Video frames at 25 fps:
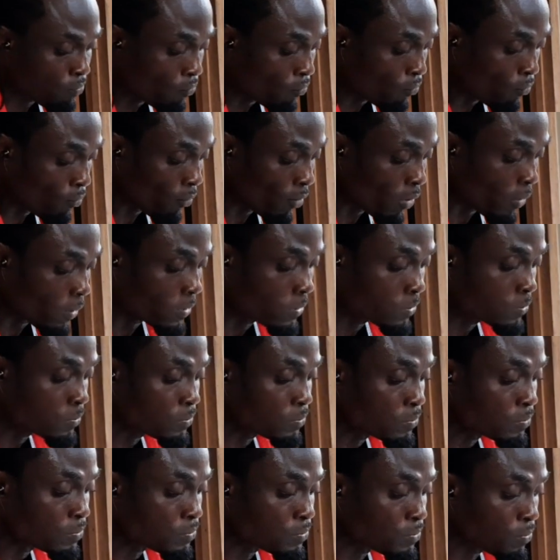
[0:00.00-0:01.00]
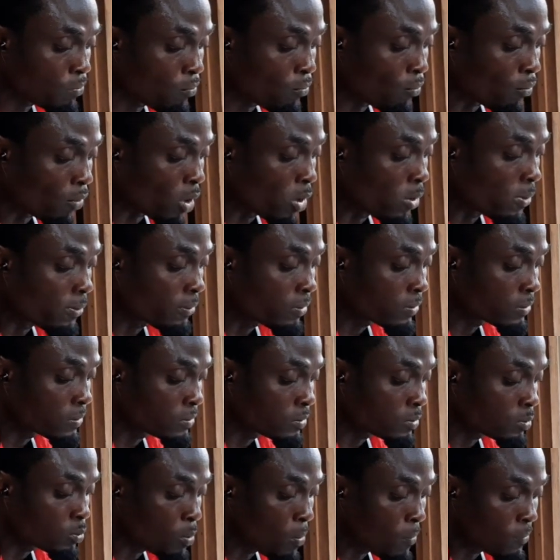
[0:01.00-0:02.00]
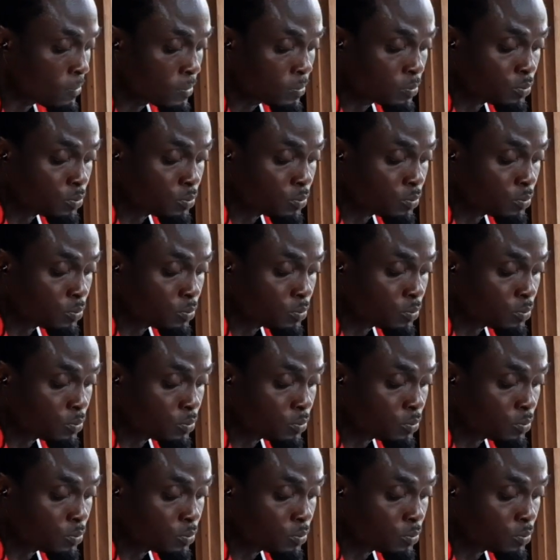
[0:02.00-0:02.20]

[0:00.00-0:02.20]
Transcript: Okay, so that's the only changes.